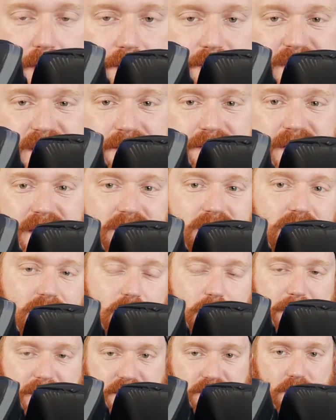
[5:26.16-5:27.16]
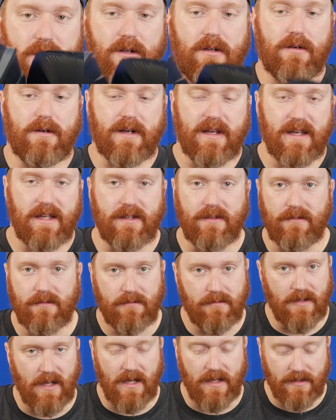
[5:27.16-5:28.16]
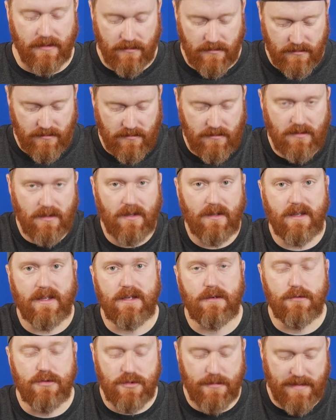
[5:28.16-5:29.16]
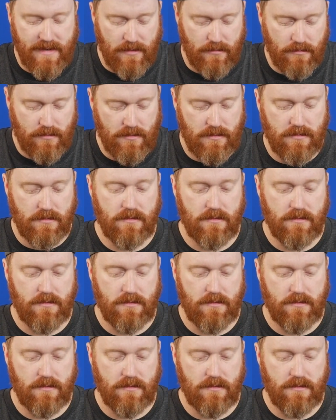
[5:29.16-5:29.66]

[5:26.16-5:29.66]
TFX is a little bit taller, again, not a huge amount.